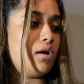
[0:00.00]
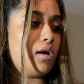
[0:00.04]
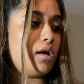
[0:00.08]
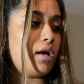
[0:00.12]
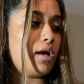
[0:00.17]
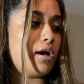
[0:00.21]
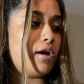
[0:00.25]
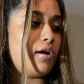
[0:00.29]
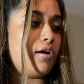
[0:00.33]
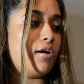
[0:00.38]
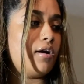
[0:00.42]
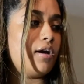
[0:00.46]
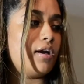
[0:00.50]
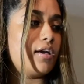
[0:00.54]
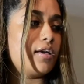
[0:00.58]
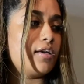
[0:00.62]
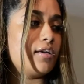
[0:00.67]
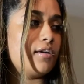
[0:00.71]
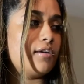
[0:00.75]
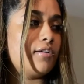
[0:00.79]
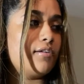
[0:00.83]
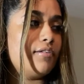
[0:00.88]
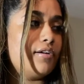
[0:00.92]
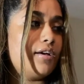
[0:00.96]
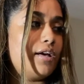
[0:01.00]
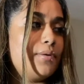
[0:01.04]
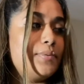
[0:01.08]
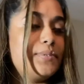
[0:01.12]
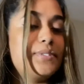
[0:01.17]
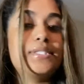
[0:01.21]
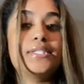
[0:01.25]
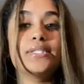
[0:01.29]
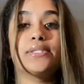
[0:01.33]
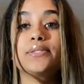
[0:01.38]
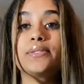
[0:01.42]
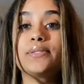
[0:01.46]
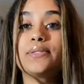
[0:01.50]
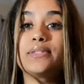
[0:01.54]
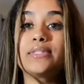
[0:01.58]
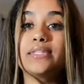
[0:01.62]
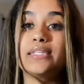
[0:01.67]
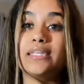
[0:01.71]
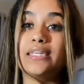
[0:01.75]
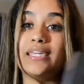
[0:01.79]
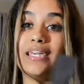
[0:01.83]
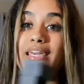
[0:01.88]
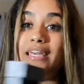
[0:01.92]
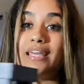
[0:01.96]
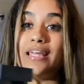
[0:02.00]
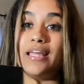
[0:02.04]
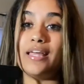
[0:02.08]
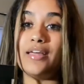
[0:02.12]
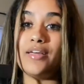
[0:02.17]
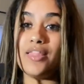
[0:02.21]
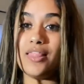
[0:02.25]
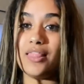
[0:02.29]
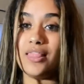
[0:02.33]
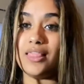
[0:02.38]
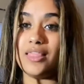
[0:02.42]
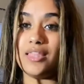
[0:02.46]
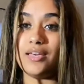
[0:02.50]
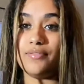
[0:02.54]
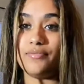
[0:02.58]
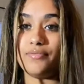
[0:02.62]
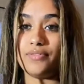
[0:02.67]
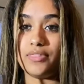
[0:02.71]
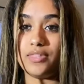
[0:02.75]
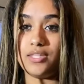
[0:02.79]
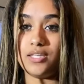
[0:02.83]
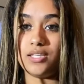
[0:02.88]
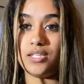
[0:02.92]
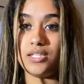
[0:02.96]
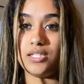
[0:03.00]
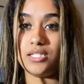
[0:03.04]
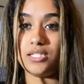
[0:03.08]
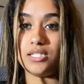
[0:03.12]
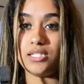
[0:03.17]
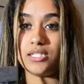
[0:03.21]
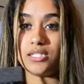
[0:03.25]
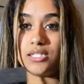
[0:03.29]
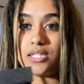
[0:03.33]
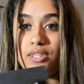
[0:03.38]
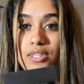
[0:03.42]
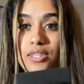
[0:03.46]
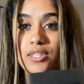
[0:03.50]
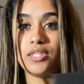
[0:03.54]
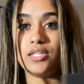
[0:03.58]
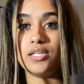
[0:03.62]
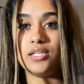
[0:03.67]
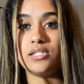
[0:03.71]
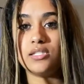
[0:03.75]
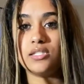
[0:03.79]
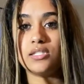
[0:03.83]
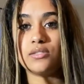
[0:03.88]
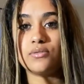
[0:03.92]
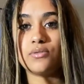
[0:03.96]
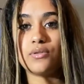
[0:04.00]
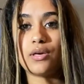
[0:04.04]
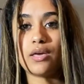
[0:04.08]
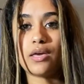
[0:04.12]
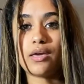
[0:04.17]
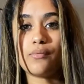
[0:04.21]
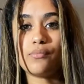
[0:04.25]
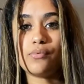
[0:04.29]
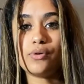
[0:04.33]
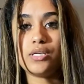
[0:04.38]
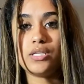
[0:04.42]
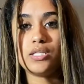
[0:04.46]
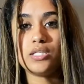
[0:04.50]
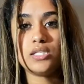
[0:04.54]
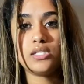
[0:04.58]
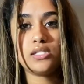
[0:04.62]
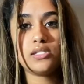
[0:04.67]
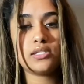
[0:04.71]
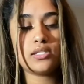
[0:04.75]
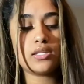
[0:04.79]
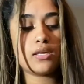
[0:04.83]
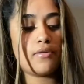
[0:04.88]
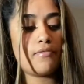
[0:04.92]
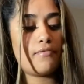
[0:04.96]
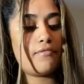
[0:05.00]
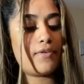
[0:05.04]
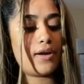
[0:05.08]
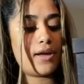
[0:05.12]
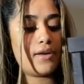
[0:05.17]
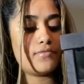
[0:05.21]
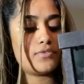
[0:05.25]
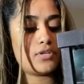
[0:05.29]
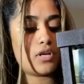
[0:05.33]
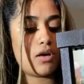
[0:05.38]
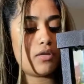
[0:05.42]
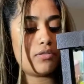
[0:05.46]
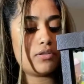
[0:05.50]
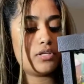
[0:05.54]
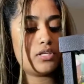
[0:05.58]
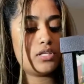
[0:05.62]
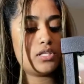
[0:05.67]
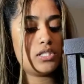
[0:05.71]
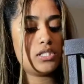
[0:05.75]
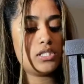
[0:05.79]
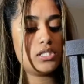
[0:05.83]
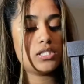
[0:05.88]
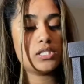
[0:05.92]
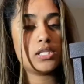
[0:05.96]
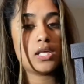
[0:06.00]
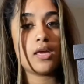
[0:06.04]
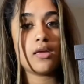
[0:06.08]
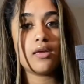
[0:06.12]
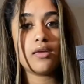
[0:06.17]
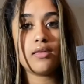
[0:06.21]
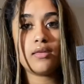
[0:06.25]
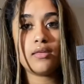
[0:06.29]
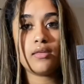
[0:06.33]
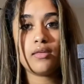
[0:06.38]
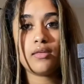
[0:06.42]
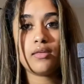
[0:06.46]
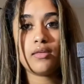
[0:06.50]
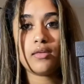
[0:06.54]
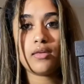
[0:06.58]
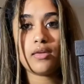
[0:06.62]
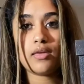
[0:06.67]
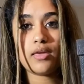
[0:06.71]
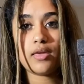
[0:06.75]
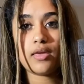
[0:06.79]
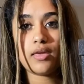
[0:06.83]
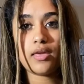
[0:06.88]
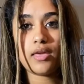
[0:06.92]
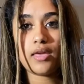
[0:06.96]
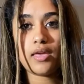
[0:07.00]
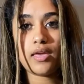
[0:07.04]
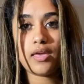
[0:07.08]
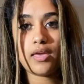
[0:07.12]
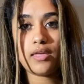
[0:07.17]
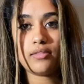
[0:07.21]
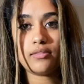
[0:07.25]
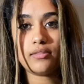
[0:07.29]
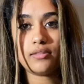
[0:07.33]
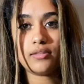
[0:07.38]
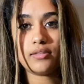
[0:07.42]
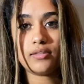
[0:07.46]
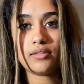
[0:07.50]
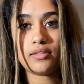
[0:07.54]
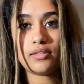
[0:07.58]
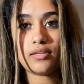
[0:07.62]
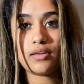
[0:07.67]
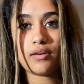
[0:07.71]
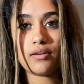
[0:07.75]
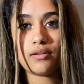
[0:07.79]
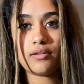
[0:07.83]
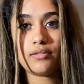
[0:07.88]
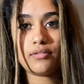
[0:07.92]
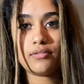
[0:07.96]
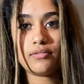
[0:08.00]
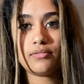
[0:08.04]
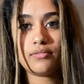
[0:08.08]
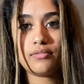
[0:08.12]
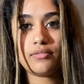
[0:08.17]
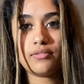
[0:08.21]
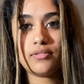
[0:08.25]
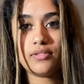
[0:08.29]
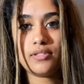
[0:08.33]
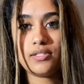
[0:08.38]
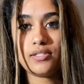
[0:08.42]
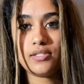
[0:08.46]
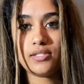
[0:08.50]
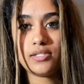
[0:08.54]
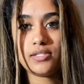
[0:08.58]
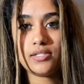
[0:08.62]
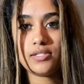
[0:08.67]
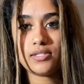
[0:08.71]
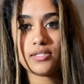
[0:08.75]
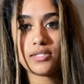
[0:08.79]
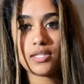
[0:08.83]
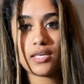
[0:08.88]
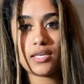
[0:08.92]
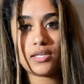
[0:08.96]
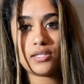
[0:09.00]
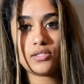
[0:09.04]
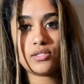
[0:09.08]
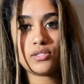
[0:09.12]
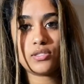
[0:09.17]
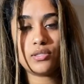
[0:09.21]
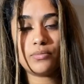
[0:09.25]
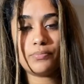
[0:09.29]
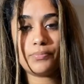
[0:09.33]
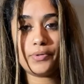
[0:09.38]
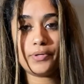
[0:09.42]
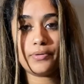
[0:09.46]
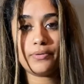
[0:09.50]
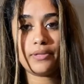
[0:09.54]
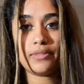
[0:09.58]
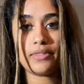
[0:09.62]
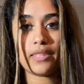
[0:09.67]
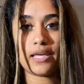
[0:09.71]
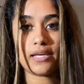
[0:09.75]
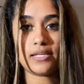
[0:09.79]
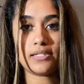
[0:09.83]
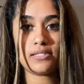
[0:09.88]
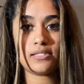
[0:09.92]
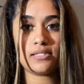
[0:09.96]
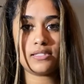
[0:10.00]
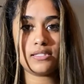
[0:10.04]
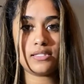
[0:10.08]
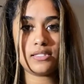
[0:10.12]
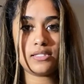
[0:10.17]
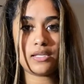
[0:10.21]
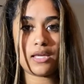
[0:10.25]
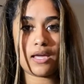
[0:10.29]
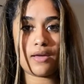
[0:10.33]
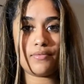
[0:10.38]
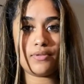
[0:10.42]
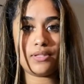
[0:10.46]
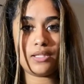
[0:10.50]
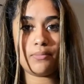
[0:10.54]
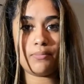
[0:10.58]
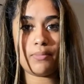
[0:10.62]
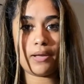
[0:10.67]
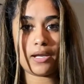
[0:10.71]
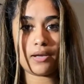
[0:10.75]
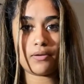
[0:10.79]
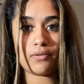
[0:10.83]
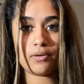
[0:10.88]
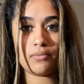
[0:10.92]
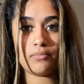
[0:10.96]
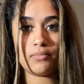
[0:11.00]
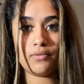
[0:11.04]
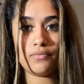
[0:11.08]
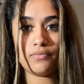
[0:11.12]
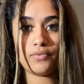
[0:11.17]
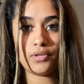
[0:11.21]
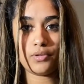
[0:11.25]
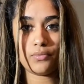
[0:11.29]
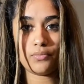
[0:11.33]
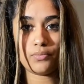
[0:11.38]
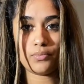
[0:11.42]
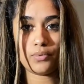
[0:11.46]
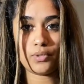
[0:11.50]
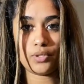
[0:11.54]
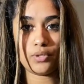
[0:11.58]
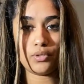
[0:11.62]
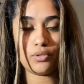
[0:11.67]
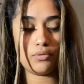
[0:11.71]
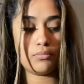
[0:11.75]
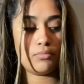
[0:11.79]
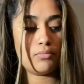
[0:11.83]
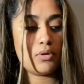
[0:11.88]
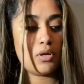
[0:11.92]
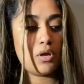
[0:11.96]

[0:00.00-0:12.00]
I absolutely love this. This was $5. And look, y'all. This is like super relaxing to have in the back room of your room.